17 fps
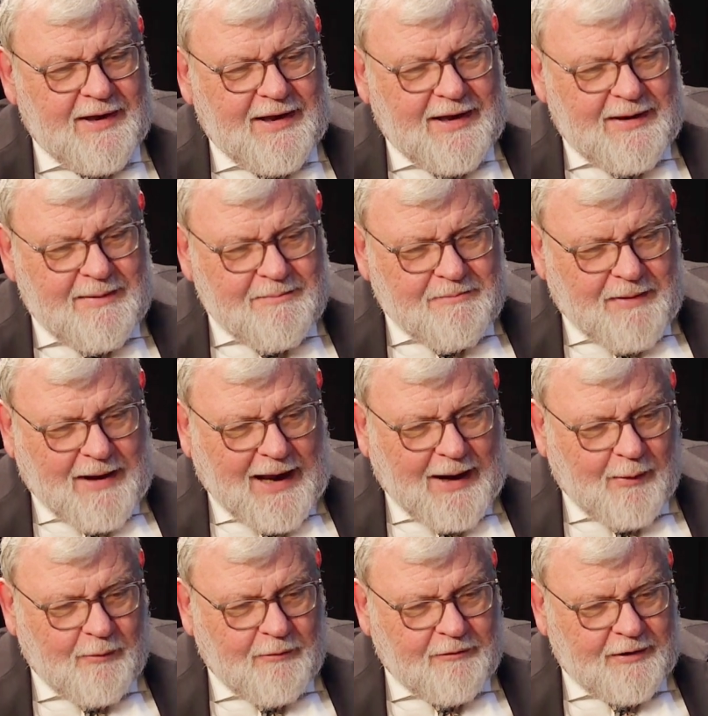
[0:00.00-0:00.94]

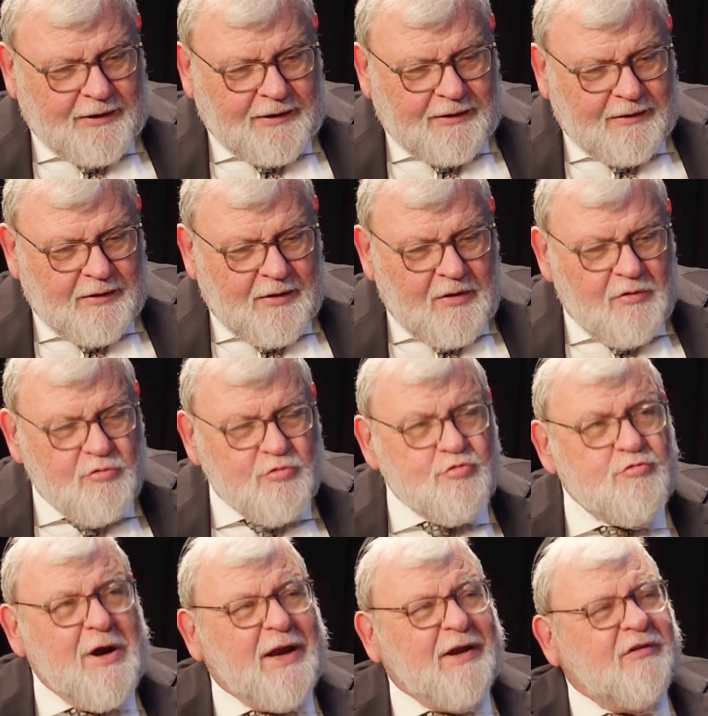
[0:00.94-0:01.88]
empowering,
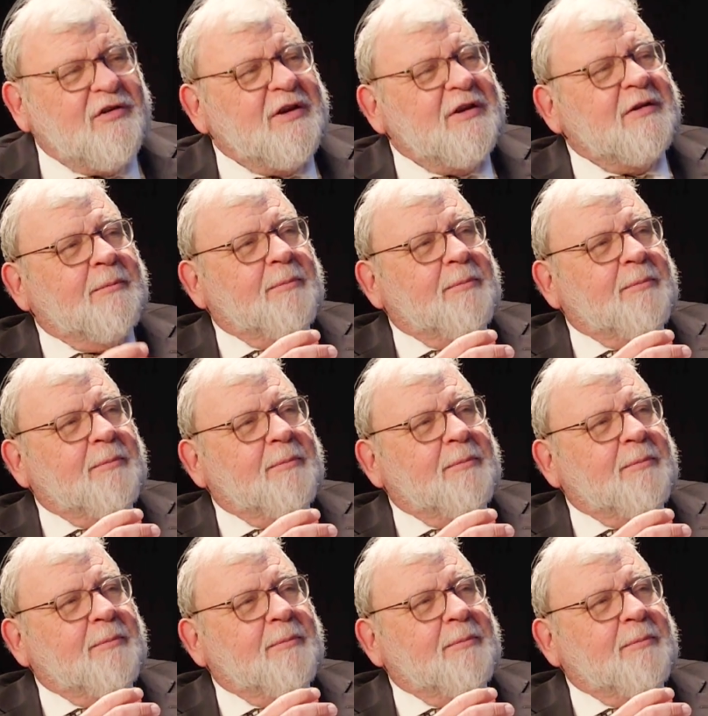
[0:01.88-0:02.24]
raising the